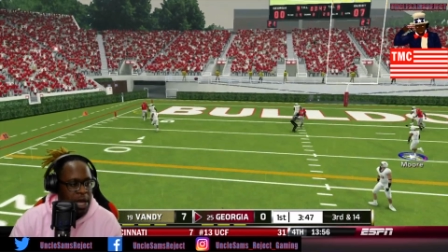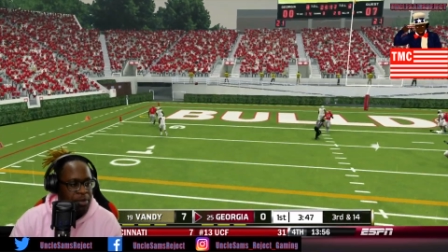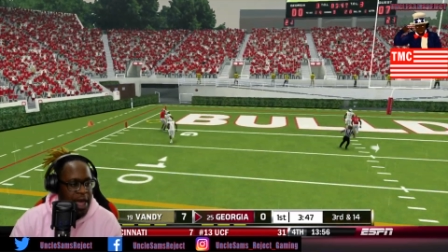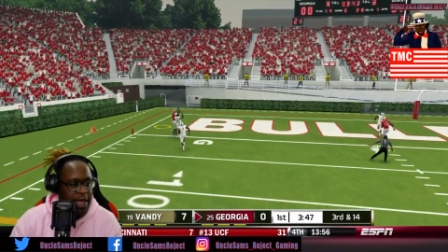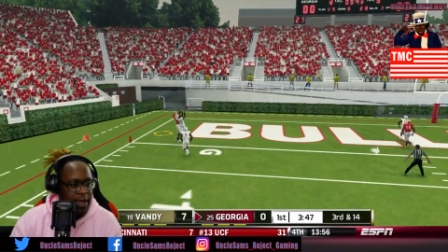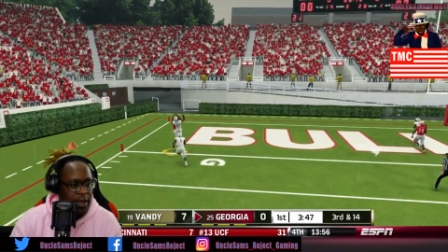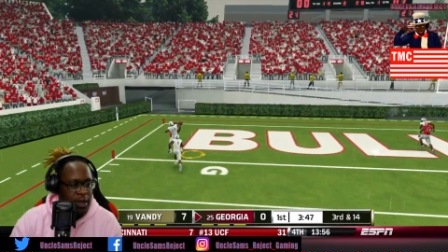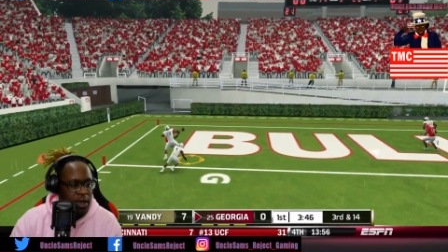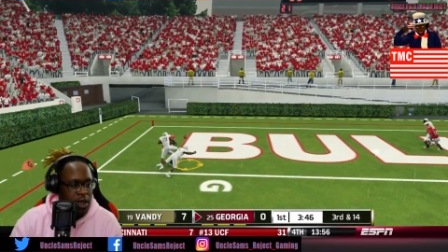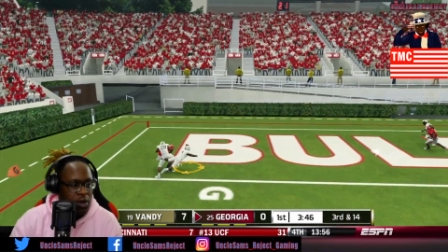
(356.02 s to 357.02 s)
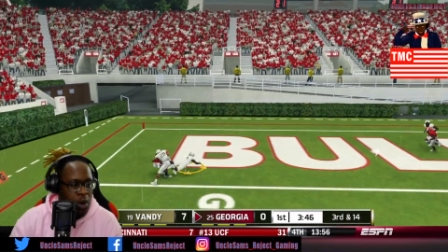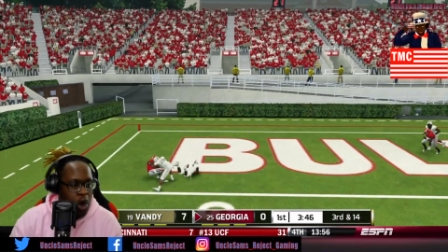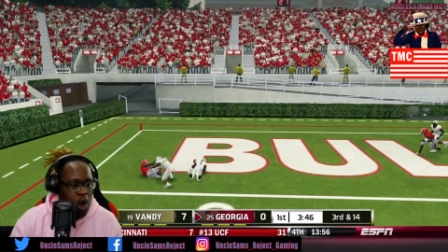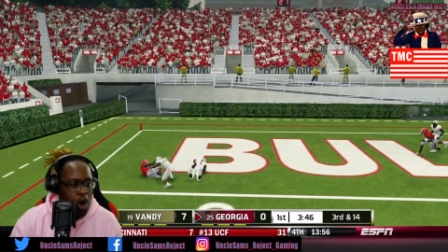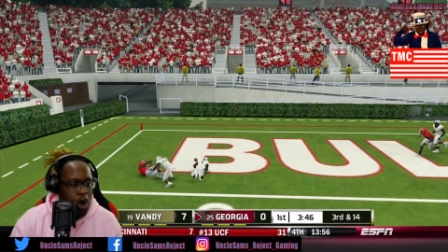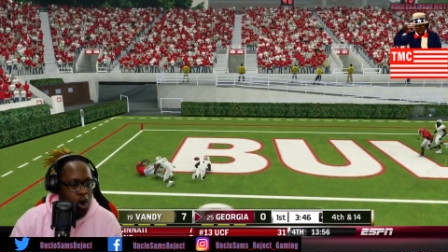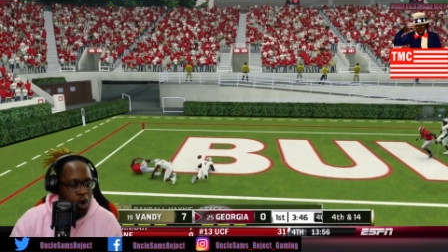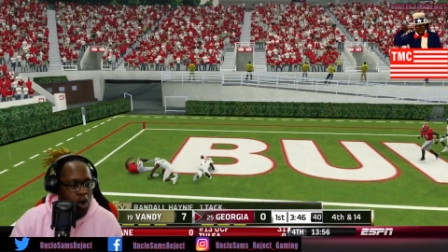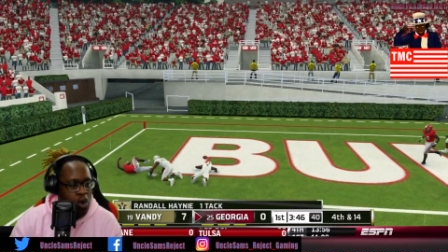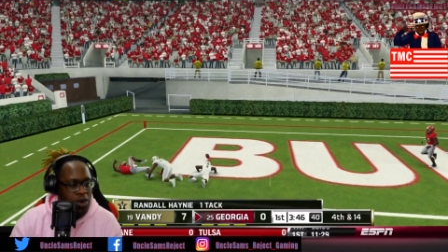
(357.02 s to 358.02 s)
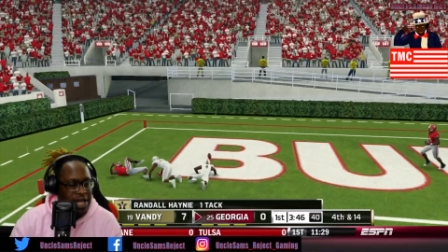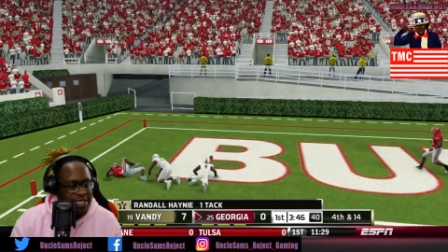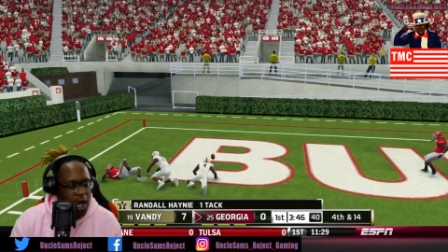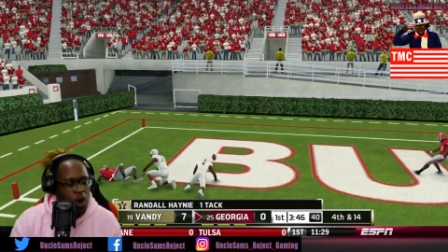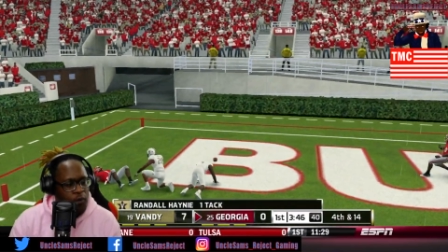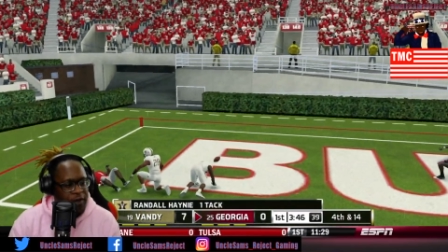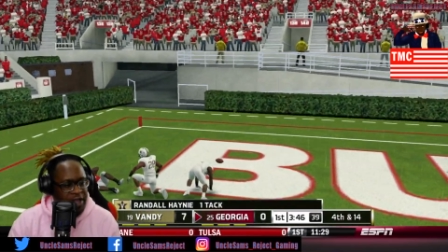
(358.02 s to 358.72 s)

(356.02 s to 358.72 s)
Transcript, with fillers: Make a play. Woo! Let's go,